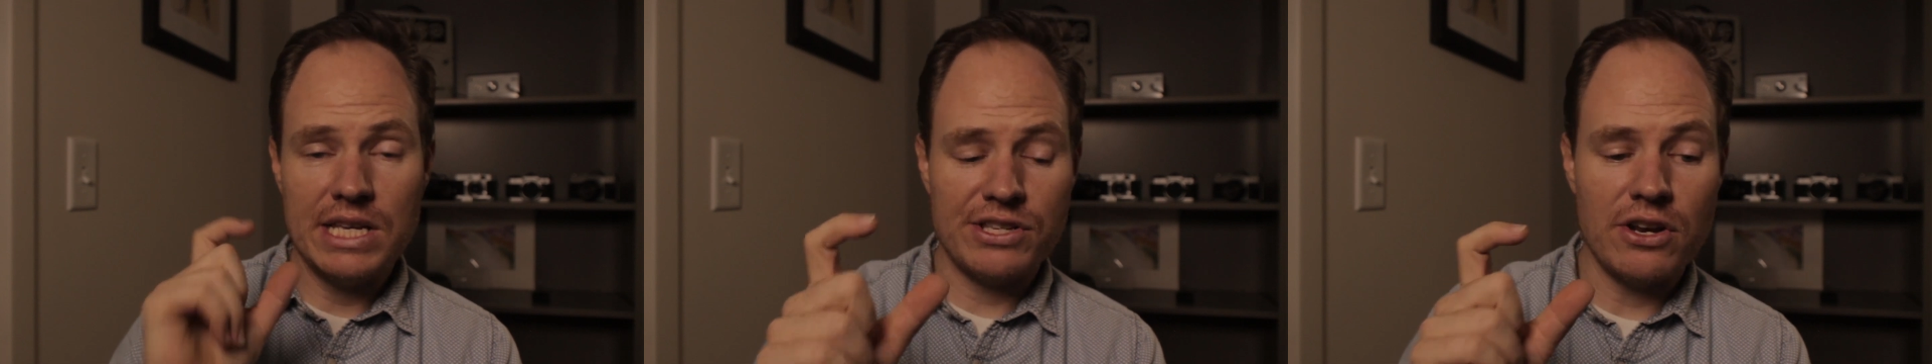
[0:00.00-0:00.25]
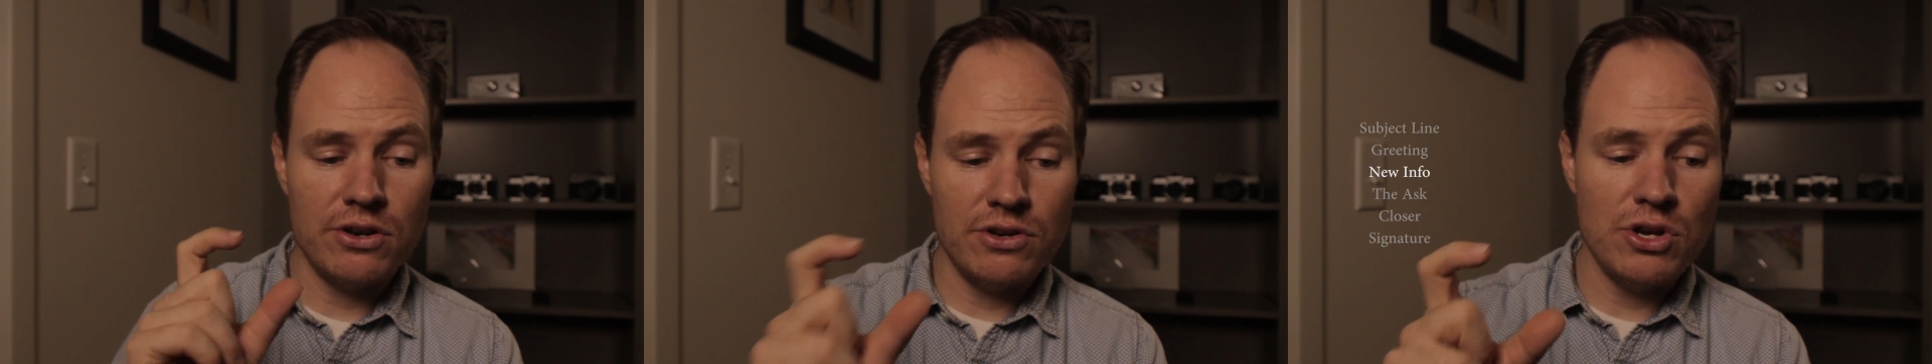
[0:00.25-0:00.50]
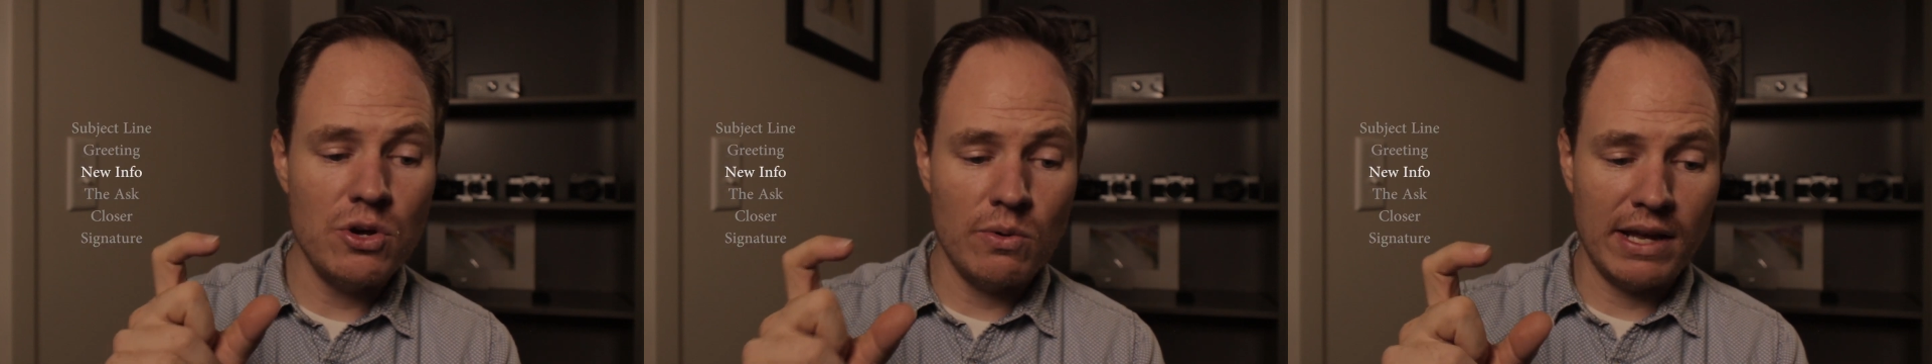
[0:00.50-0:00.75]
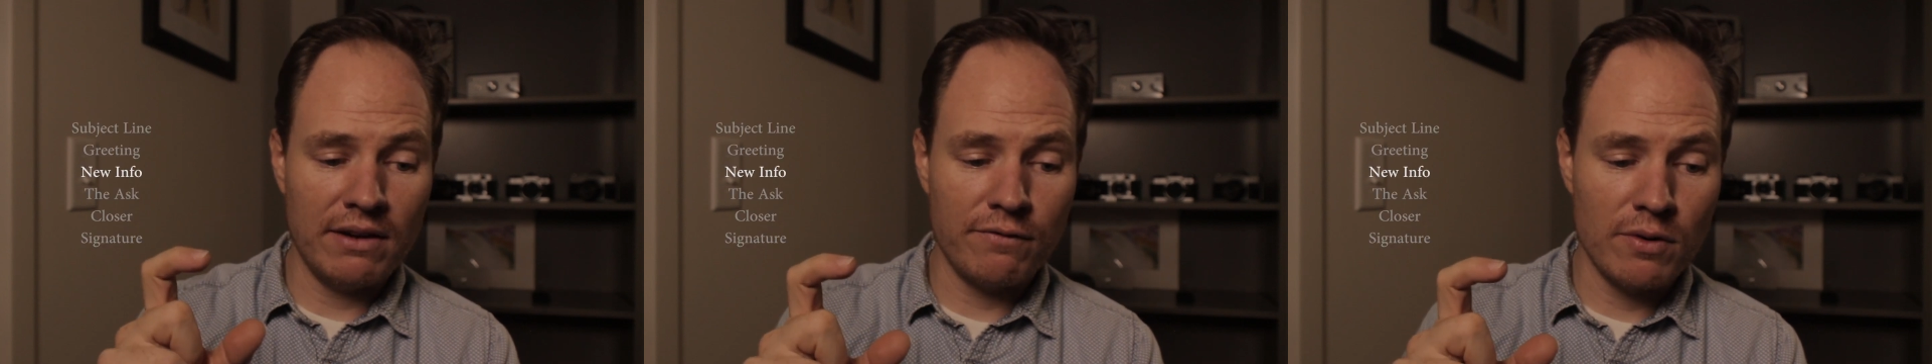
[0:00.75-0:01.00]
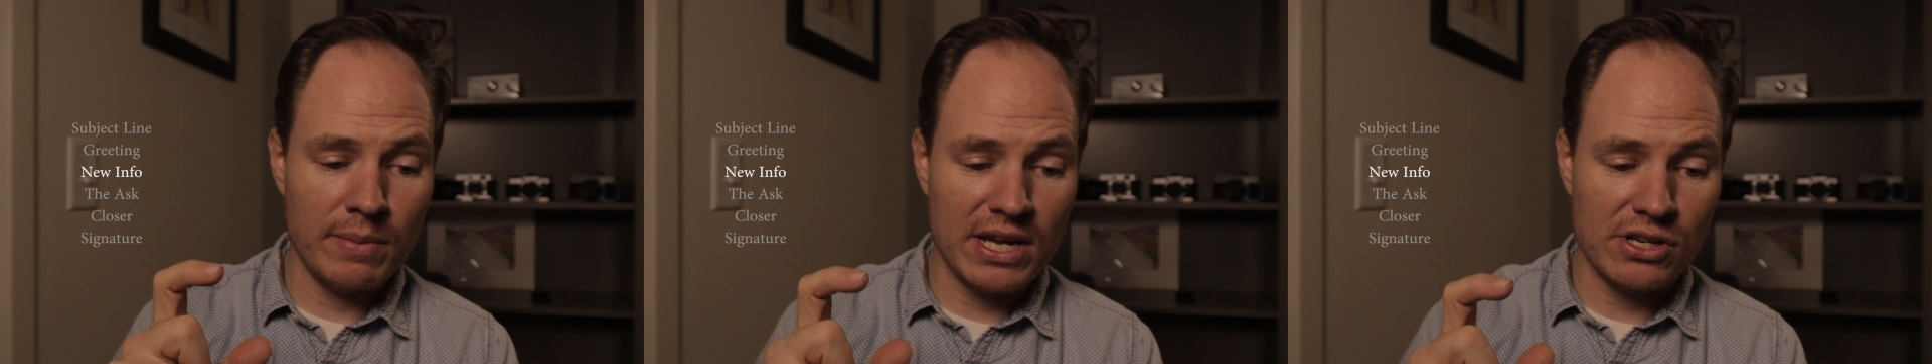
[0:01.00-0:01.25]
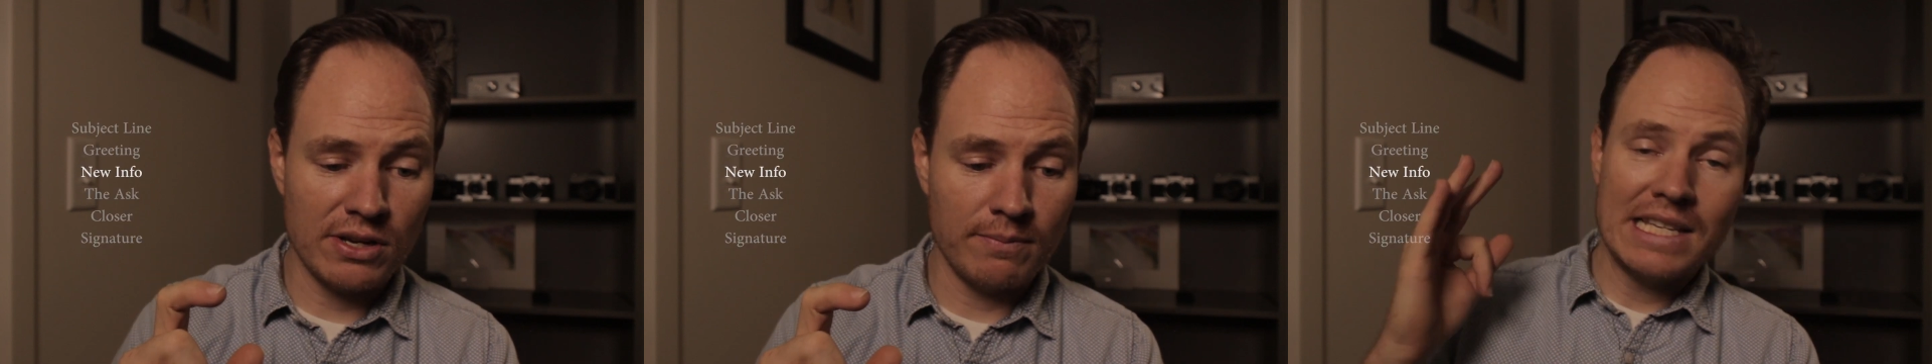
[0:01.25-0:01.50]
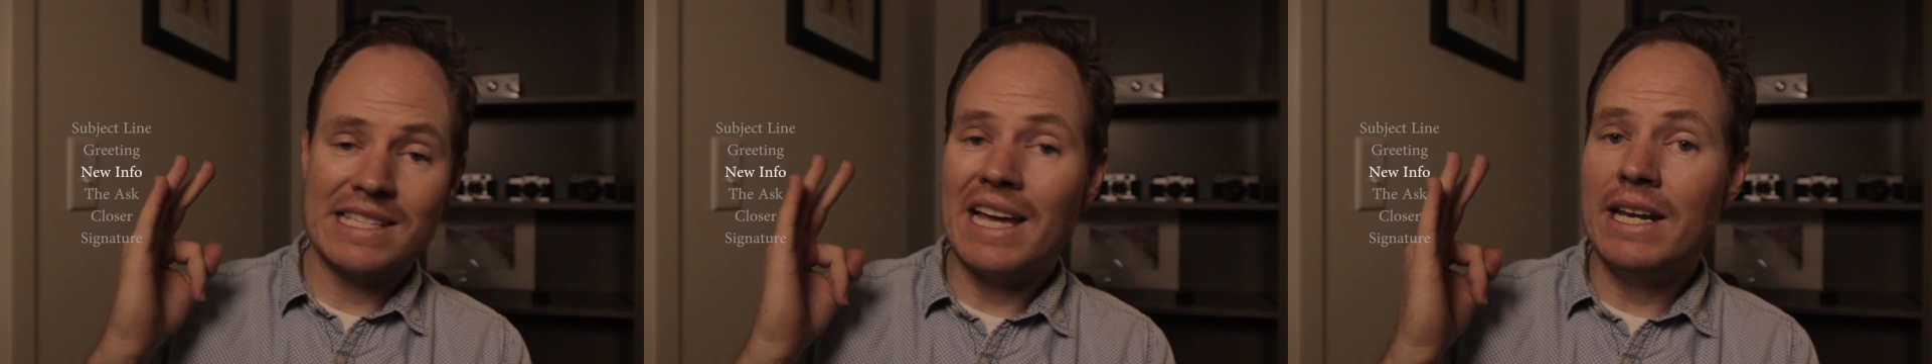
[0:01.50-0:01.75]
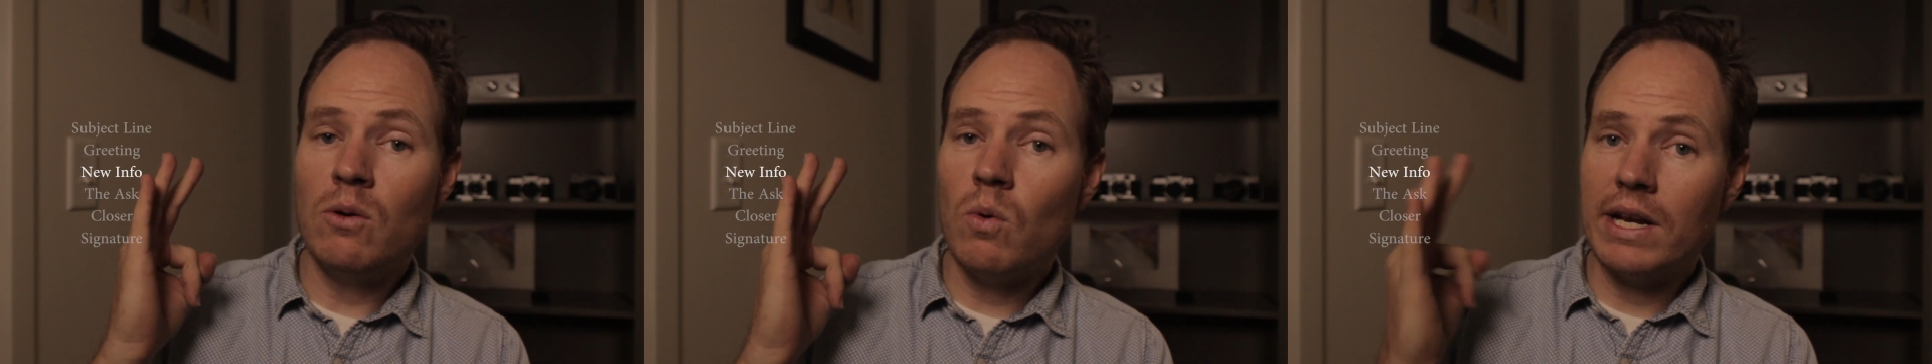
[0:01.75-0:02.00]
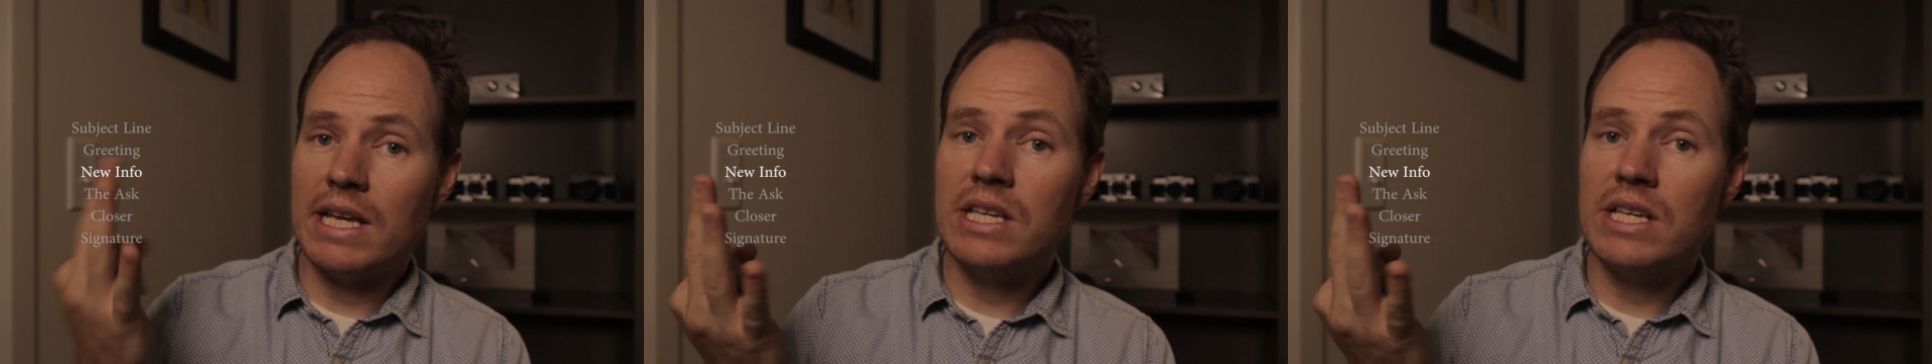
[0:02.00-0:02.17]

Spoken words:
is new information. Deciding what